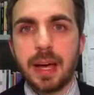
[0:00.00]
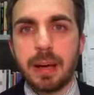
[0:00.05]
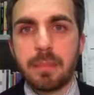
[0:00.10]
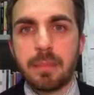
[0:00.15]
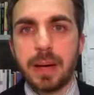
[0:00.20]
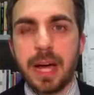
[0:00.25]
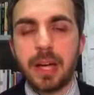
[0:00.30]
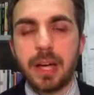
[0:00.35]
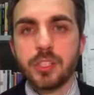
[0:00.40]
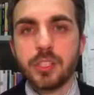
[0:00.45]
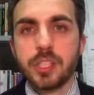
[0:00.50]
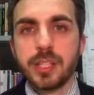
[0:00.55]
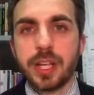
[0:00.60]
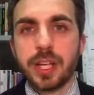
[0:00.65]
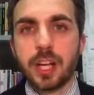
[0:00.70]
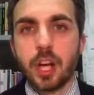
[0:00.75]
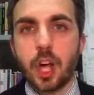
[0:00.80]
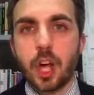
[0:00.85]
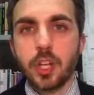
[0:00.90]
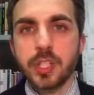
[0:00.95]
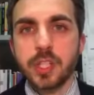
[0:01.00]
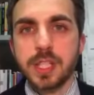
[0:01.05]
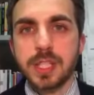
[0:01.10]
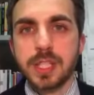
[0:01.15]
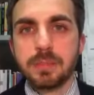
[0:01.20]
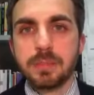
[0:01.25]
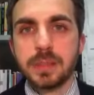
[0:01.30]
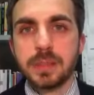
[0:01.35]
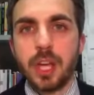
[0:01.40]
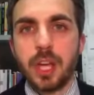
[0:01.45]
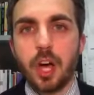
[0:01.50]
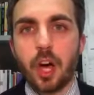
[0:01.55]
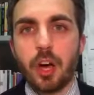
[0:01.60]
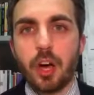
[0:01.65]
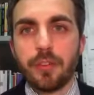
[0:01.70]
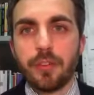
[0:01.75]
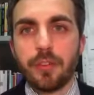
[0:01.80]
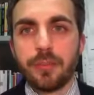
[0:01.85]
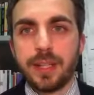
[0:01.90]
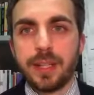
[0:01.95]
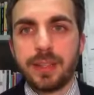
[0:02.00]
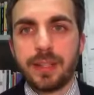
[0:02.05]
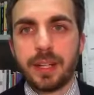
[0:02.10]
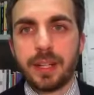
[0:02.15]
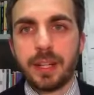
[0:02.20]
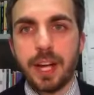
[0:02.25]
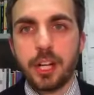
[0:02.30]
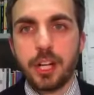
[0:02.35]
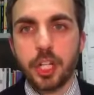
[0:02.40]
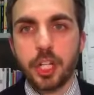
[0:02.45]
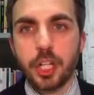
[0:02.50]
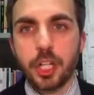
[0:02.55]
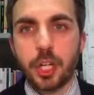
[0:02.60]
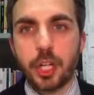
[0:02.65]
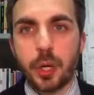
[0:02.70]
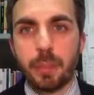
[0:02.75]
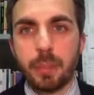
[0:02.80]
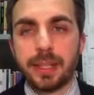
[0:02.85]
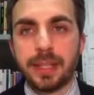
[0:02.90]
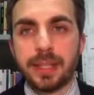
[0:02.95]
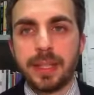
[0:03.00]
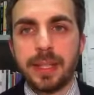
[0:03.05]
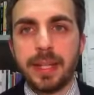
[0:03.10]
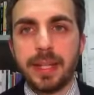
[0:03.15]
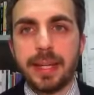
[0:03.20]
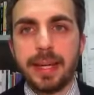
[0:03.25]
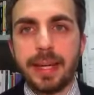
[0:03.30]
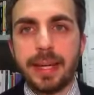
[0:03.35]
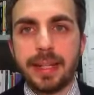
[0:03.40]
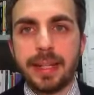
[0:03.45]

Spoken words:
about the concept of intercultural competence